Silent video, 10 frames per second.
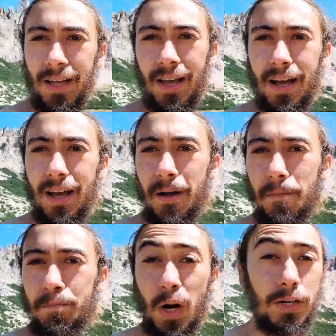
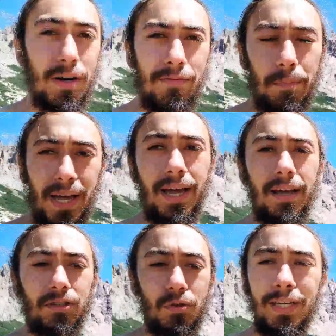but I don't have a pair
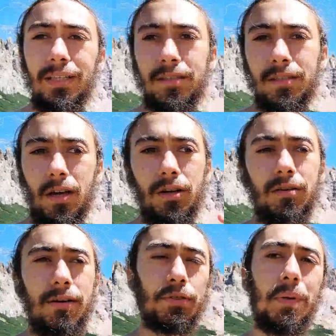to eat. I don't
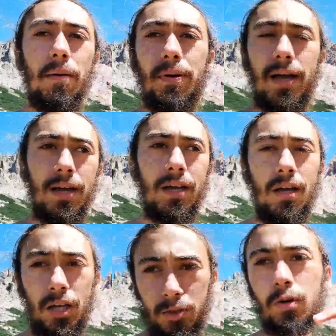have a spare pair.
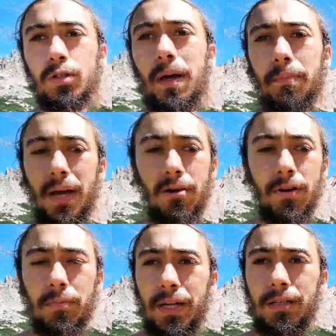I've just got a spare pair of
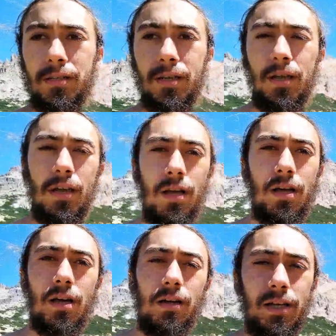underpants.
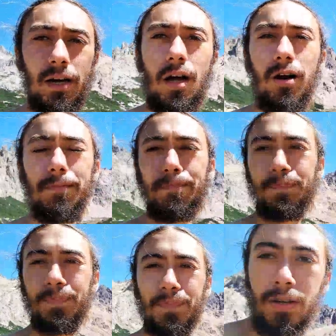Yeah, alright.
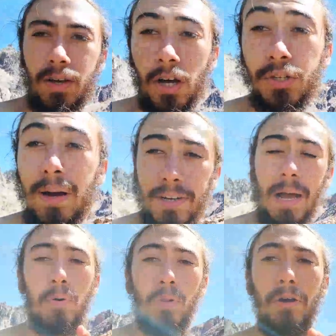I do have an
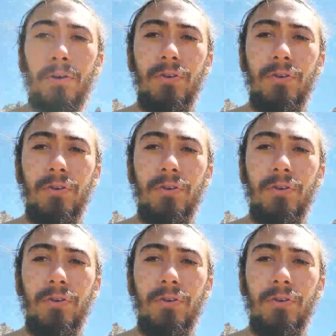apple though.